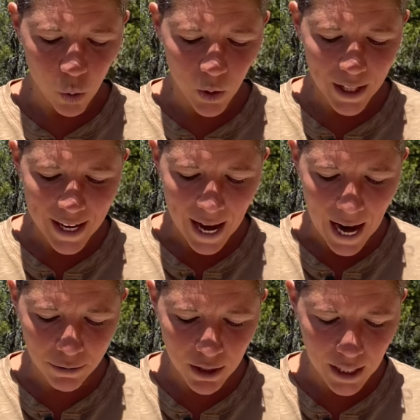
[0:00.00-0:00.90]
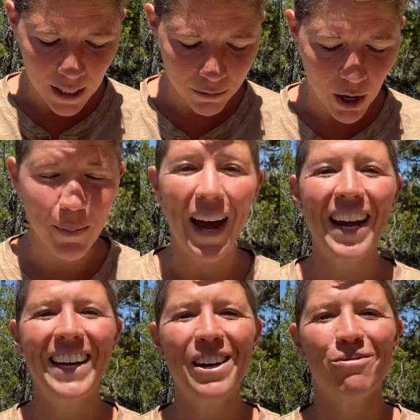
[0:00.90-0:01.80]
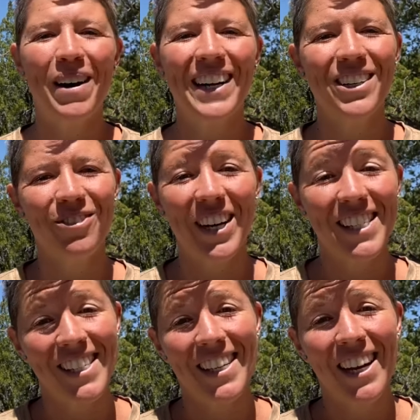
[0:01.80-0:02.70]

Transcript: will I have to give up any of my devices?